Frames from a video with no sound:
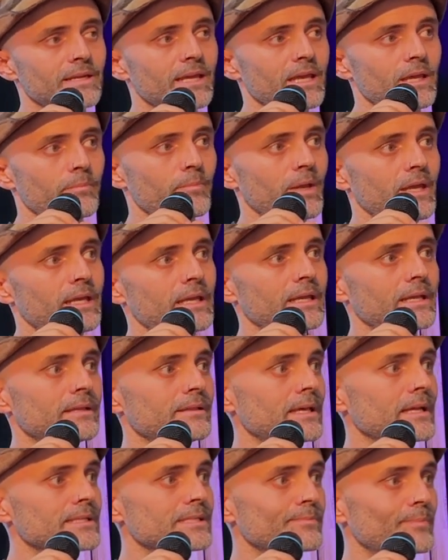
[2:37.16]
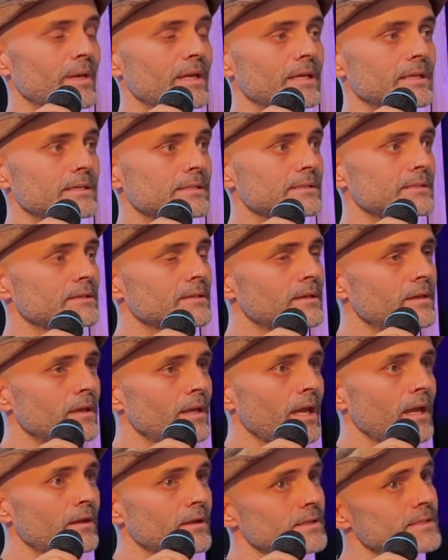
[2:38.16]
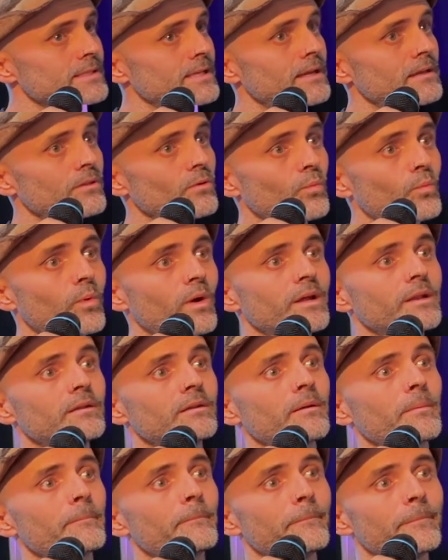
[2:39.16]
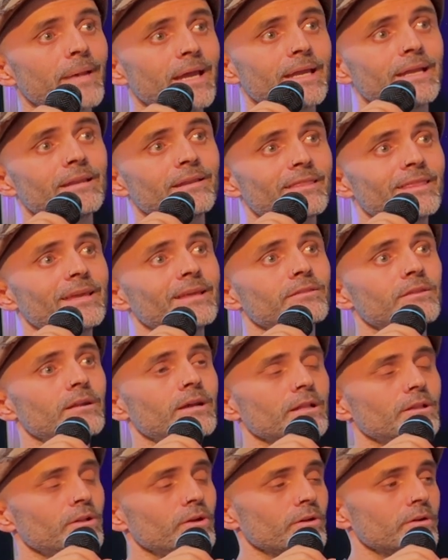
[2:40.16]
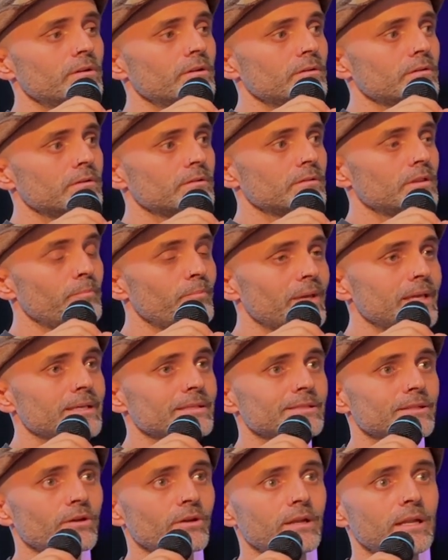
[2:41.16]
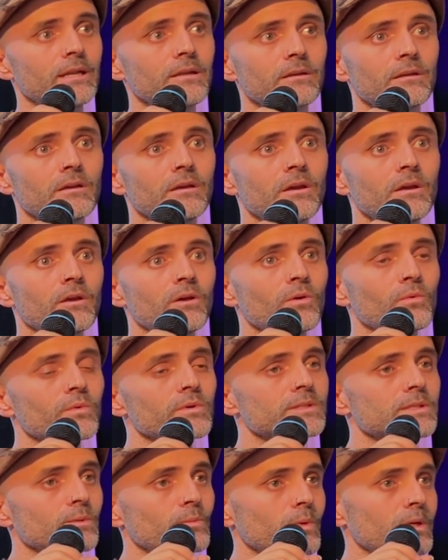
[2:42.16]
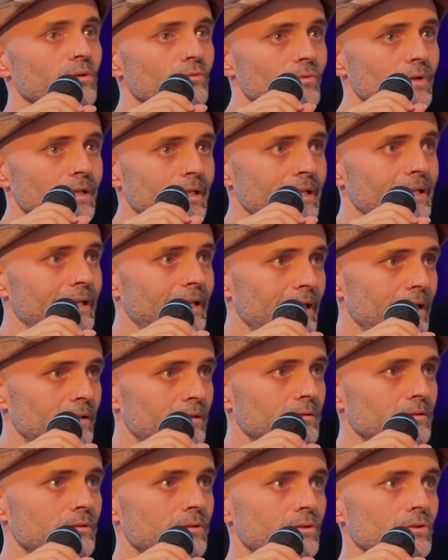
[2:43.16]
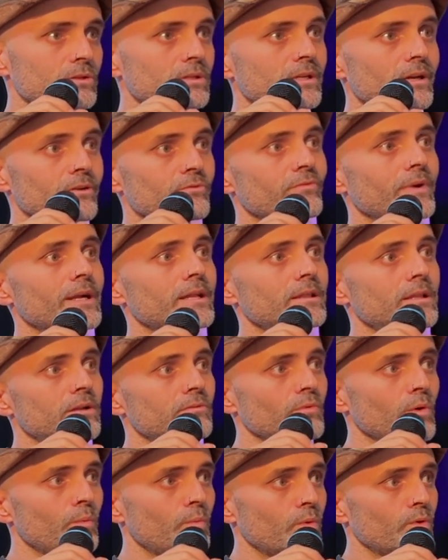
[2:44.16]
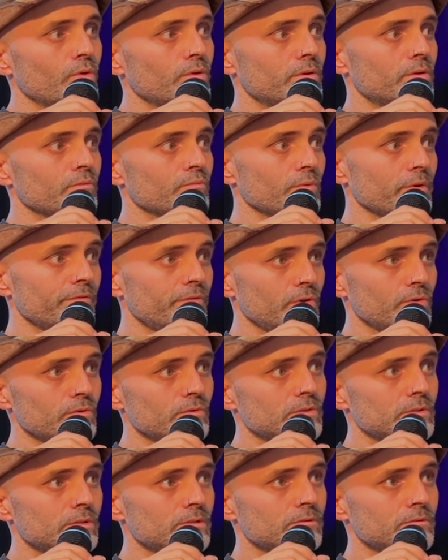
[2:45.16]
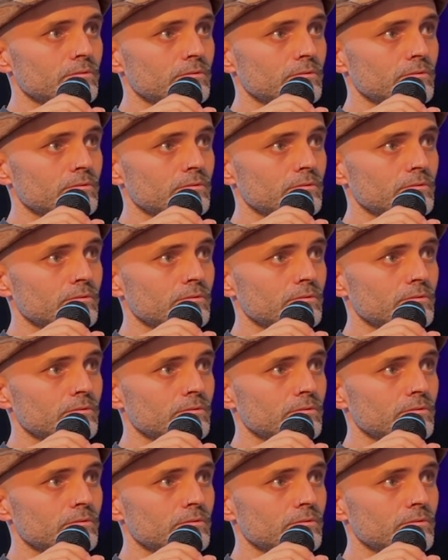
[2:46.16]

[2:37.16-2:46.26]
campaigning in that space. And I'd say the one main thing that I learned, the biggest learning, was that we really need to directly reward reviews.